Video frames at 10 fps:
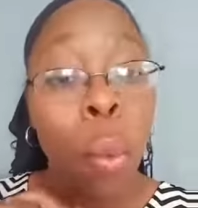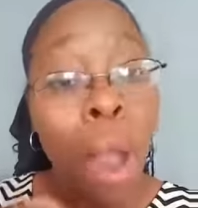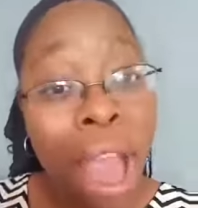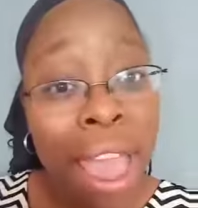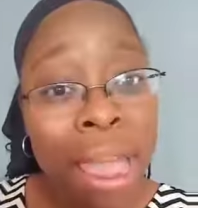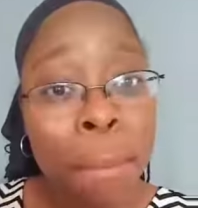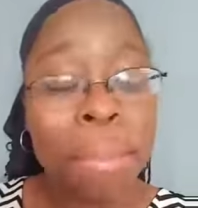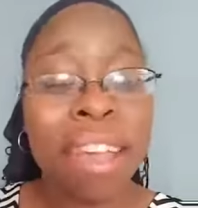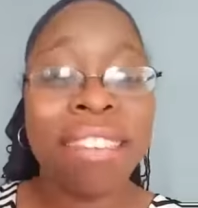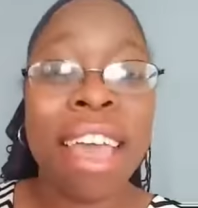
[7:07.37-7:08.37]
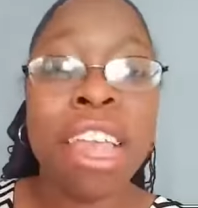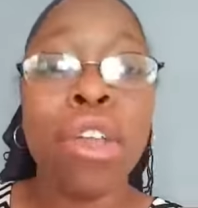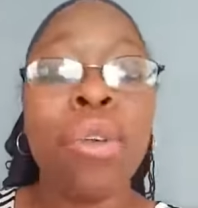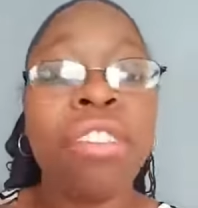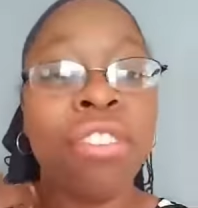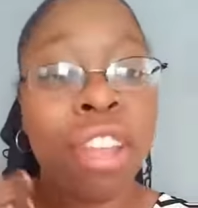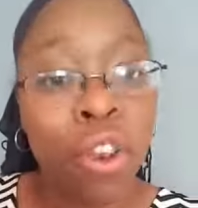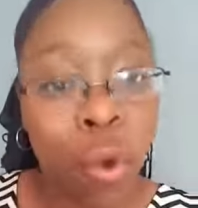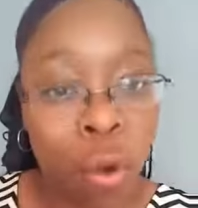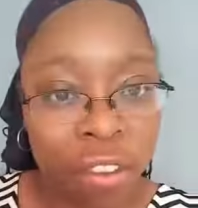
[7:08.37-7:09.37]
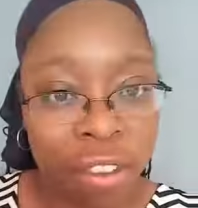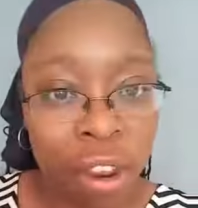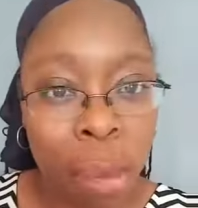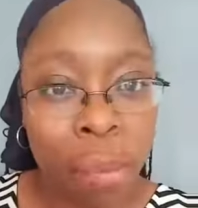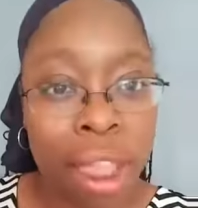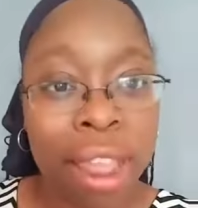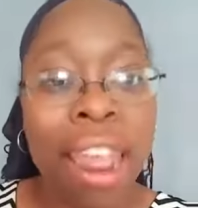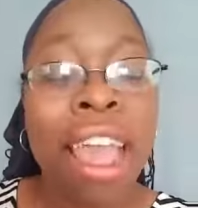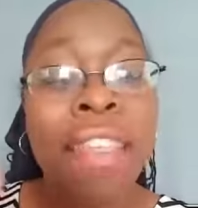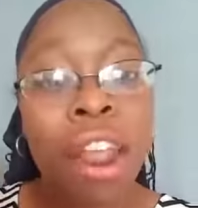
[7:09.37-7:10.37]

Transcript: Why? Because that increases the endorphins in our brain.